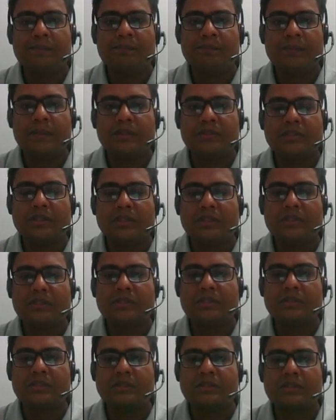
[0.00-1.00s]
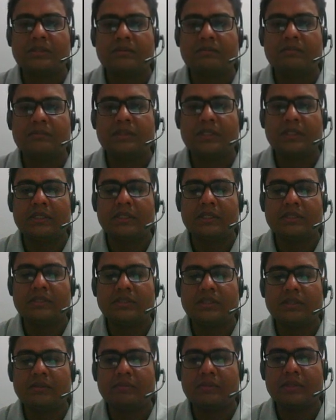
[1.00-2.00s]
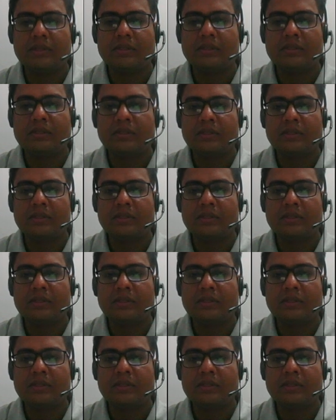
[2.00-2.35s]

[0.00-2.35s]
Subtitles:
pressure is decreasing but